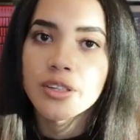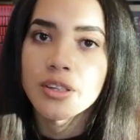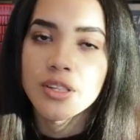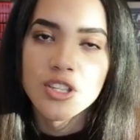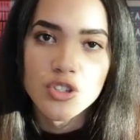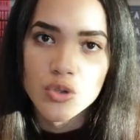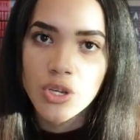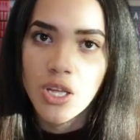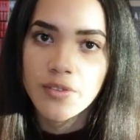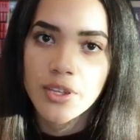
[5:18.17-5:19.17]
and the
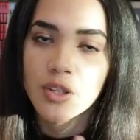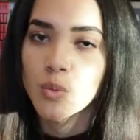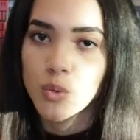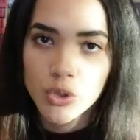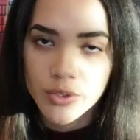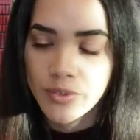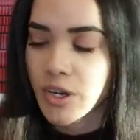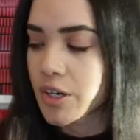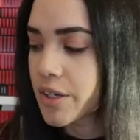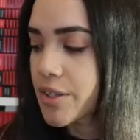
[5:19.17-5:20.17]
history of it and the world of
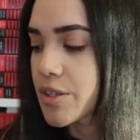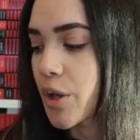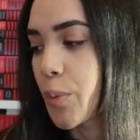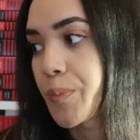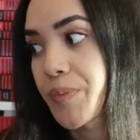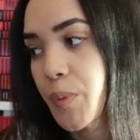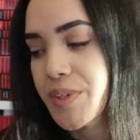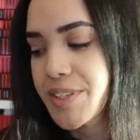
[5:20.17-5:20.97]
art so we'll